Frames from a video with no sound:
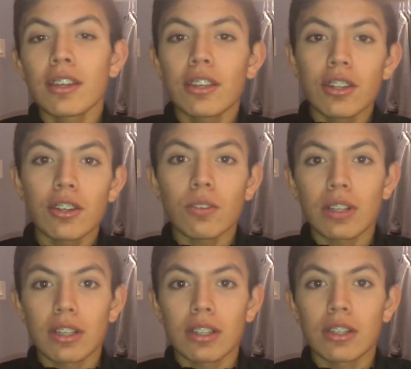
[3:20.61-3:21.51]
you know,
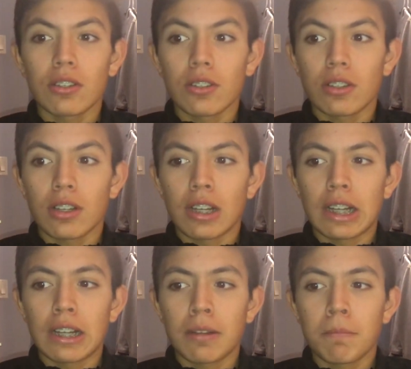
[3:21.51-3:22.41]
like a little
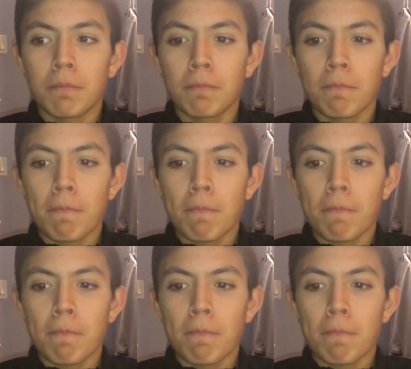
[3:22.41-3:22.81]
um,